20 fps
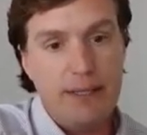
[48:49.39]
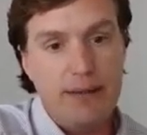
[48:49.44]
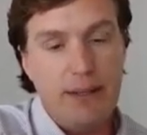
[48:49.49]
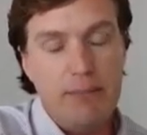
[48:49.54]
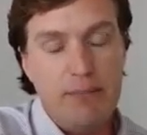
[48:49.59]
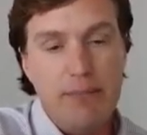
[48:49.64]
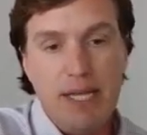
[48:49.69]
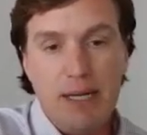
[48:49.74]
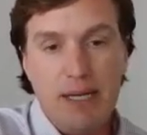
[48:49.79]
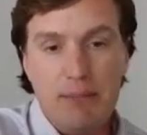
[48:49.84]

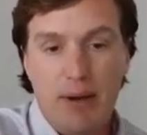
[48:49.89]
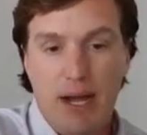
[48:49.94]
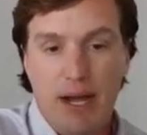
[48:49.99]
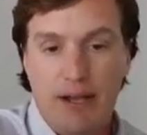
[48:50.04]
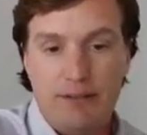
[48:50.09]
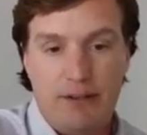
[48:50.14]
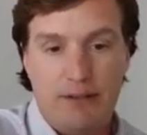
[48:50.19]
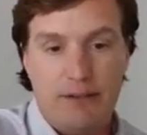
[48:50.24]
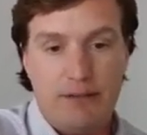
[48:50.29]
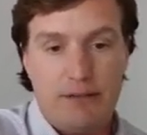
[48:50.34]
that
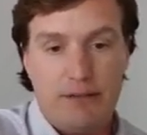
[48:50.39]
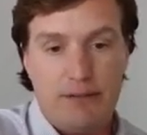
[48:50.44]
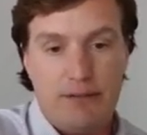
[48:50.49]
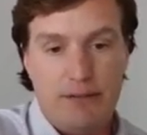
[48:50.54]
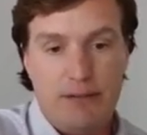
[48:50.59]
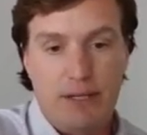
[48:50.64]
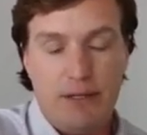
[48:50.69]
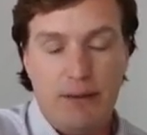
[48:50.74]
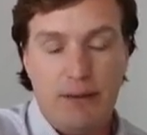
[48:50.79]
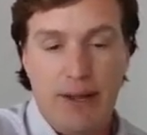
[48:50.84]

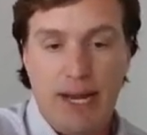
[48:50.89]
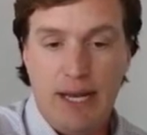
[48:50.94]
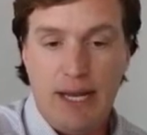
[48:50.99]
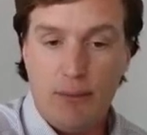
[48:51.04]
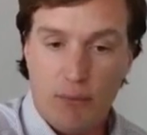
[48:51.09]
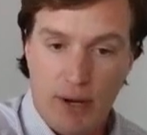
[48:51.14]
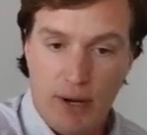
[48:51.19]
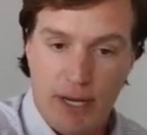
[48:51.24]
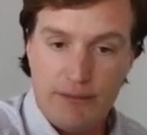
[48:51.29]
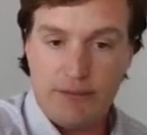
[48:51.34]
minimizes you know
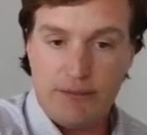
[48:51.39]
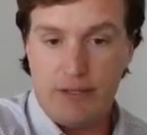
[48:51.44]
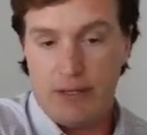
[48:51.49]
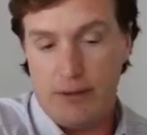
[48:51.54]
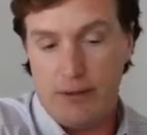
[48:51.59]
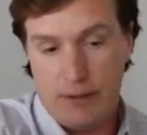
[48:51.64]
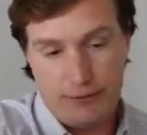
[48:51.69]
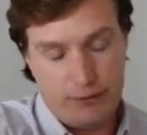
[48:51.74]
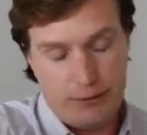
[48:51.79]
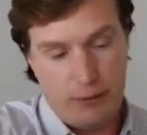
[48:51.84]
any risk
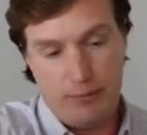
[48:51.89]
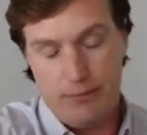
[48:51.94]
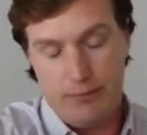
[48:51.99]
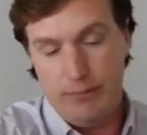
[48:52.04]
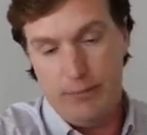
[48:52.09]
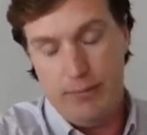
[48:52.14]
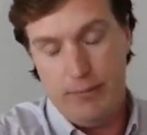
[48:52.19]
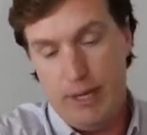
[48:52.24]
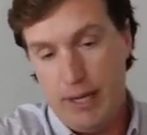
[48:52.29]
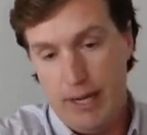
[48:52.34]
and also
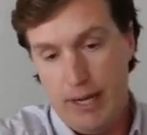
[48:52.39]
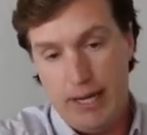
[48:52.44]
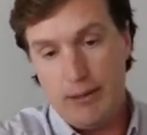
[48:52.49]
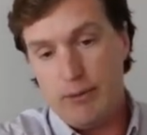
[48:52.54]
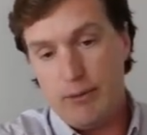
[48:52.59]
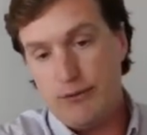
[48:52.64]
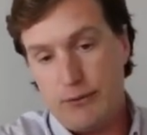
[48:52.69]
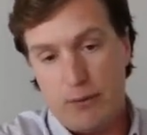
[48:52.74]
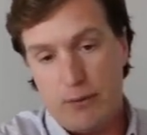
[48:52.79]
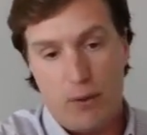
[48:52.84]

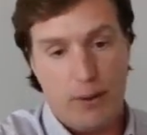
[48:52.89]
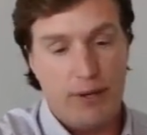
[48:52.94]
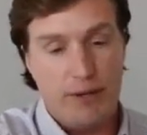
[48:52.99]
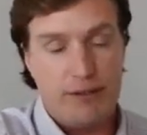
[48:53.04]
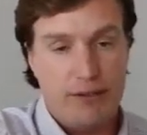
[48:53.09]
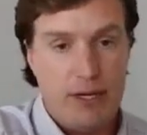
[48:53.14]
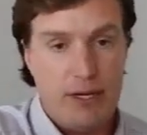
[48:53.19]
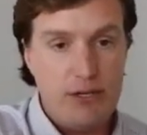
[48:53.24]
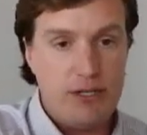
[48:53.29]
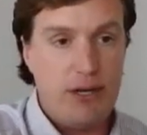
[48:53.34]
any risk to our
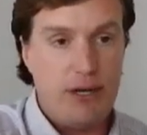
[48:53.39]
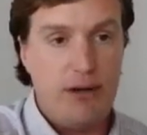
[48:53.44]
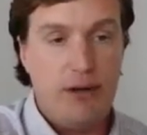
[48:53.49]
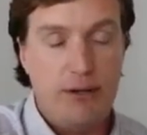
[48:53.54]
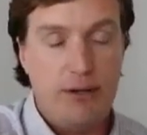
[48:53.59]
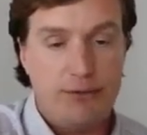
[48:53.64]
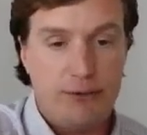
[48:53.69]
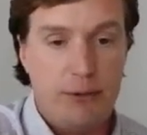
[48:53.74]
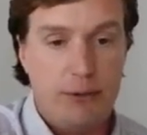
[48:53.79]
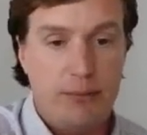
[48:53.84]
organization and
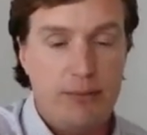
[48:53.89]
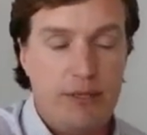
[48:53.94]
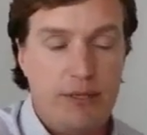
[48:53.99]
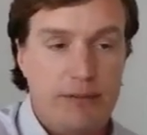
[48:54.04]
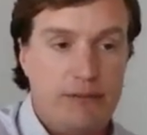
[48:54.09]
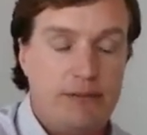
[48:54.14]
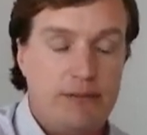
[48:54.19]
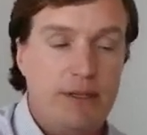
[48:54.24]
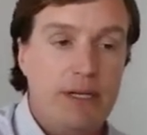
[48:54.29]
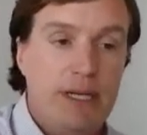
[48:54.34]
also
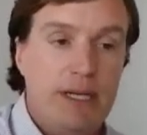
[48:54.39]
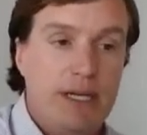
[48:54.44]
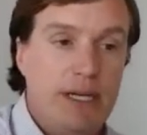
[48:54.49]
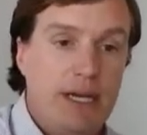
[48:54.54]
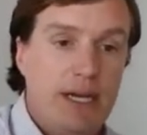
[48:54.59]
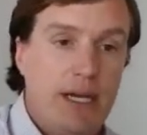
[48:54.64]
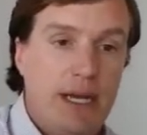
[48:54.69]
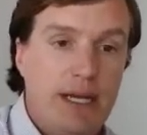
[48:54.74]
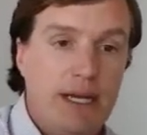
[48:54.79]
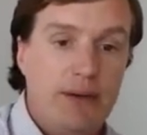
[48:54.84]
is
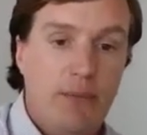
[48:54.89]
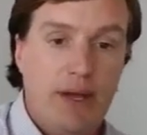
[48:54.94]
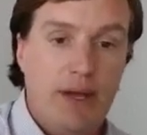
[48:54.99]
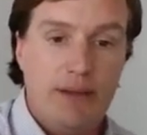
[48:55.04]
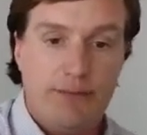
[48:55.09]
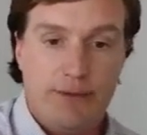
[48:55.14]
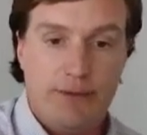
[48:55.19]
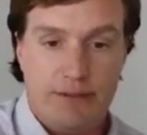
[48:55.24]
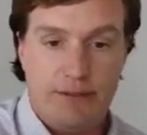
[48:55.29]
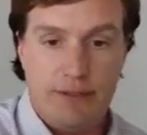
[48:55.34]
uh, in a way
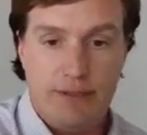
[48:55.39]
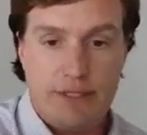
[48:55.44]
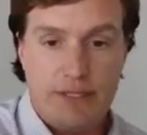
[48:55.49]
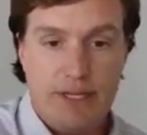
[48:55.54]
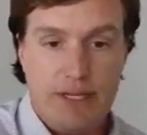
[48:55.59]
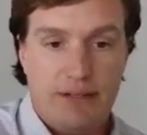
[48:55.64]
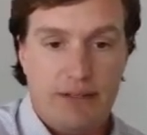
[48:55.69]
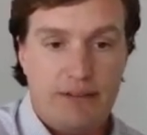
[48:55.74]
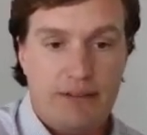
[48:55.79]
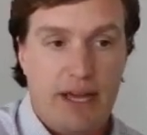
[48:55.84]
that
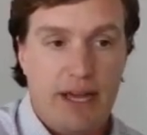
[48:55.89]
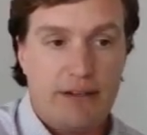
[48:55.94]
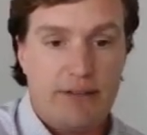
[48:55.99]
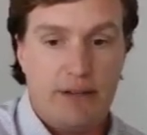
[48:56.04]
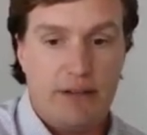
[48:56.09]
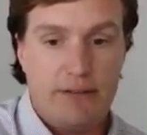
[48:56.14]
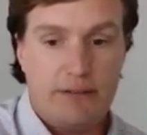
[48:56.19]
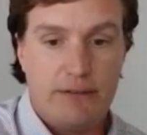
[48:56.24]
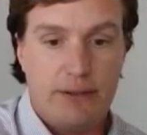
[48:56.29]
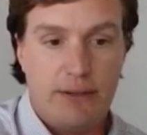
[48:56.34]
facilitates
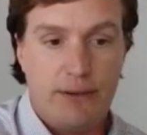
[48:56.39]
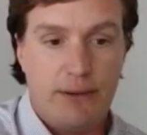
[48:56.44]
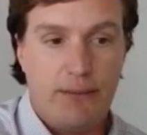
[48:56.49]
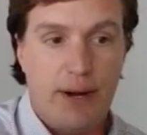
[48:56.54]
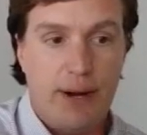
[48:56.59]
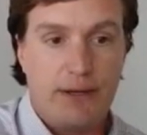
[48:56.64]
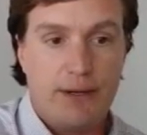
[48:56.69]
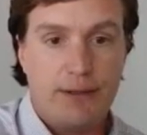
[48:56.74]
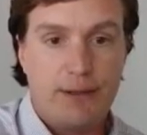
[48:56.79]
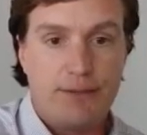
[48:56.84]
access to their
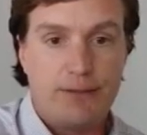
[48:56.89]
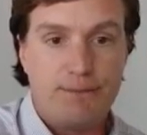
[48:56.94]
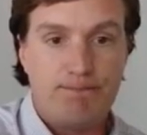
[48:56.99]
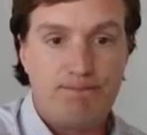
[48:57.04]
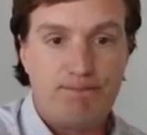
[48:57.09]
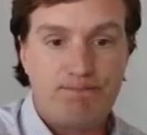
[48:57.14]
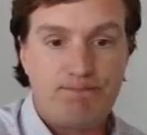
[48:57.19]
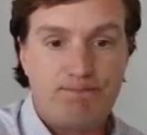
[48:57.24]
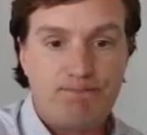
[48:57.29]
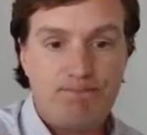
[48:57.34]

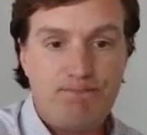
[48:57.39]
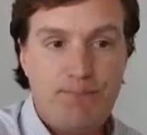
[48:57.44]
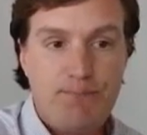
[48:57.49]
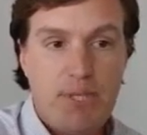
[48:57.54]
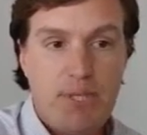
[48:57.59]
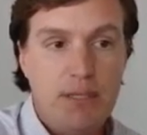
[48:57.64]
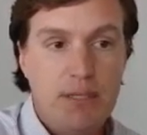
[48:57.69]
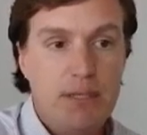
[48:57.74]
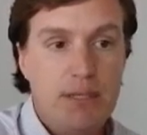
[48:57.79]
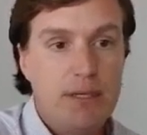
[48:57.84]
records.
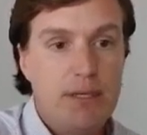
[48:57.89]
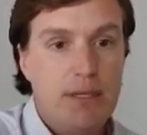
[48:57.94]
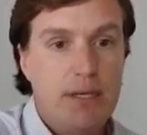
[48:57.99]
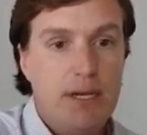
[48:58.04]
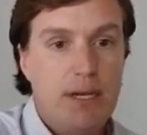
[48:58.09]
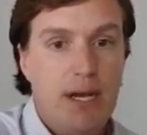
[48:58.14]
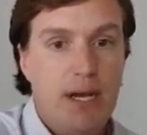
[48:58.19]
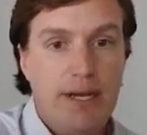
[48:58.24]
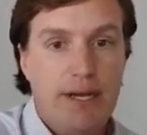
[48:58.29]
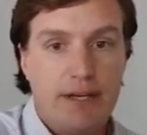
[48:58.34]

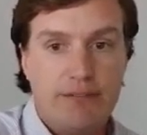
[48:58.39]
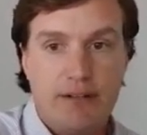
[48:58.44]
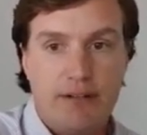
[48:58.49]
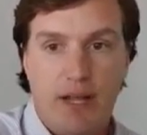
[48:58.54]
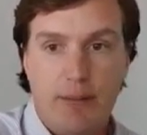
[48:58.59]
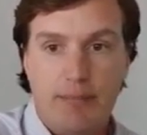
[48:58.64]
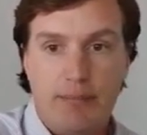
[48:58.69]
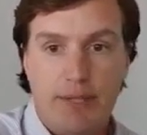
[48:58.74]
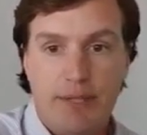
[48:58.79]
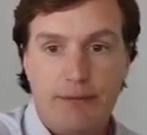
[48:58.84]
Uh, next
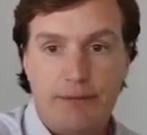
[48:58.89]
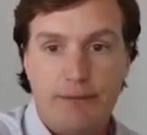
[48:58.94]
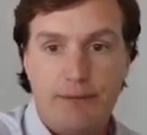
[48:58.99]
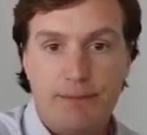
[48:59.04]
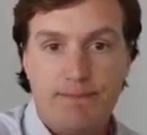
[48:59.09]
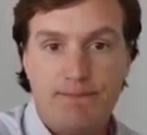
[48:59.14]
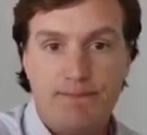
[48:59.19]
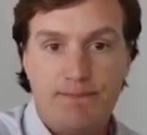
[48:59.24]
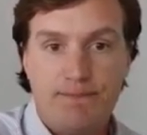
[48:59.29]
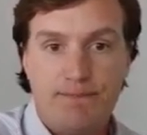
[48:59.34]
slide, please.